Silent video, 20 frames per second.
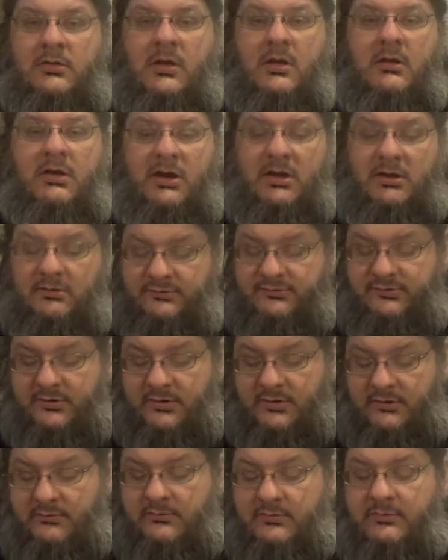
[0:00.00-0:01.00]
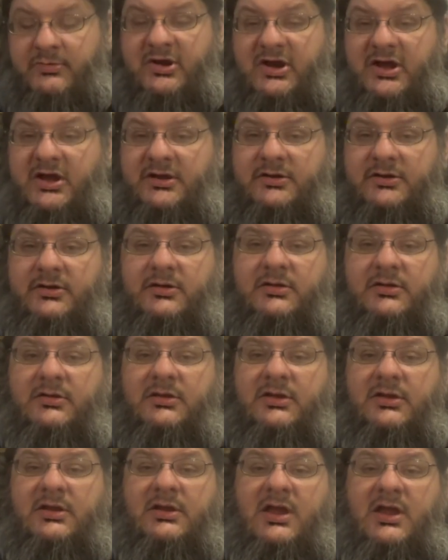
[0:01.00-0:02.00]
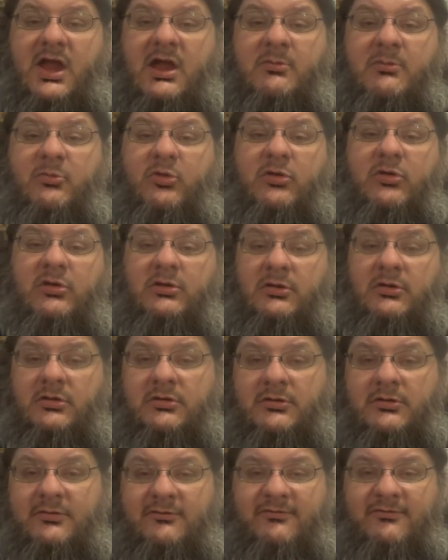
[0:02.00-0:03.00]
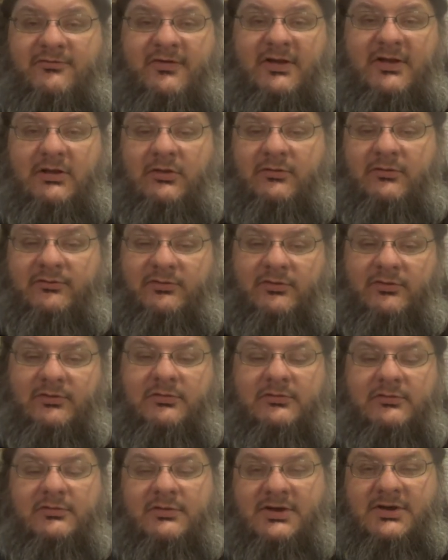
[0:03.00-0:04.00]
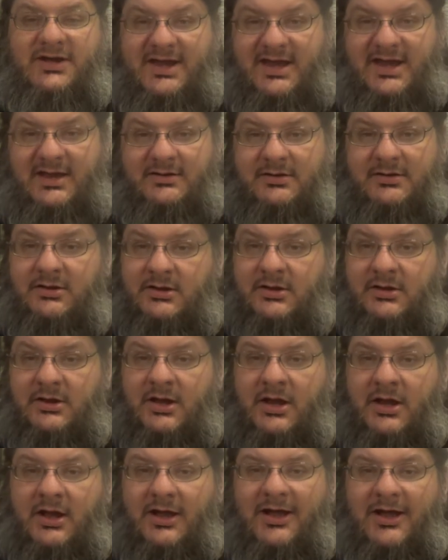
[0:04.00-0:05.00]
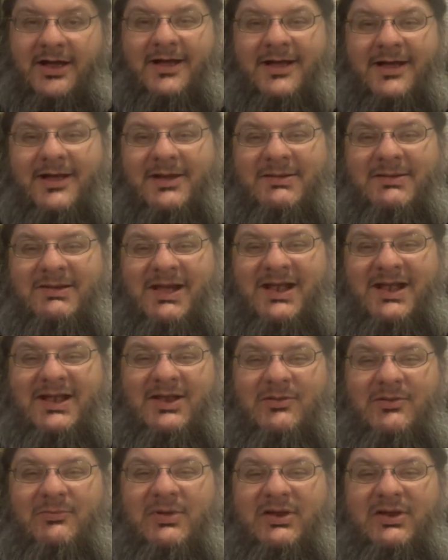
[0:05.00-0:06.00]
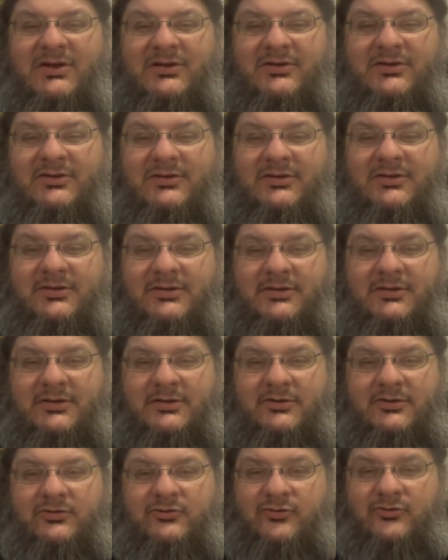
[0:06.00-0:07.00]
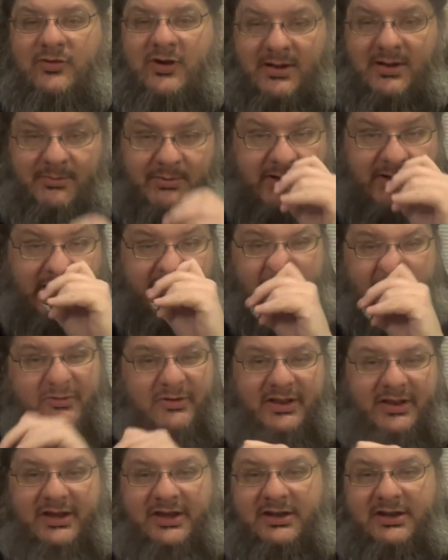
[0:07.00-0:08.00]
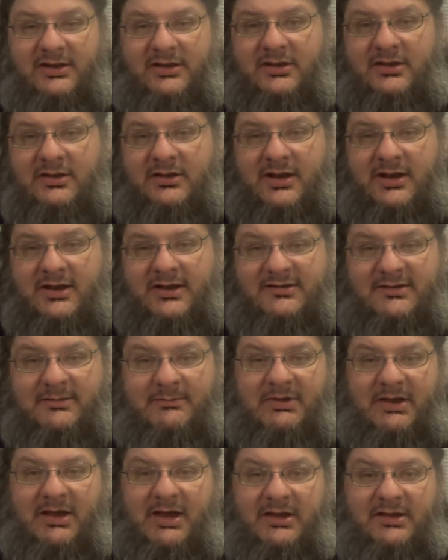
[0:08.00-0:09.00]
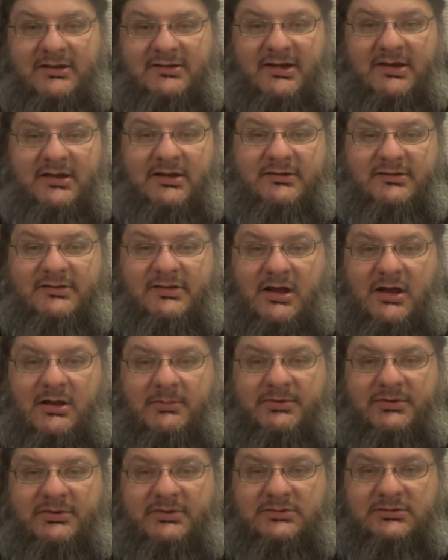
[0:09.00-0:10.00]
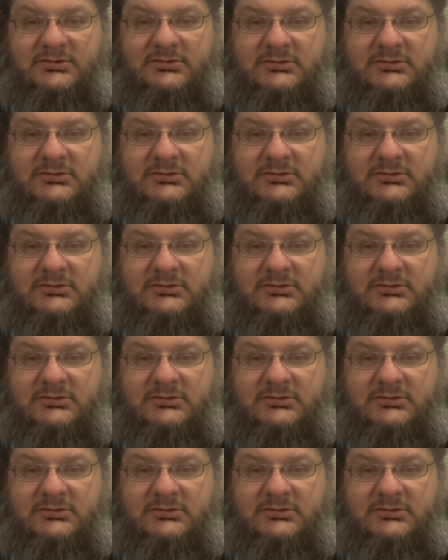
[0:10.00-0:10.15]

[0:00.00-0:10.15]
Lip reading: Okay, sorry, we're back. The camera fell over again. I need a better tripod, really. I need something I can telescope and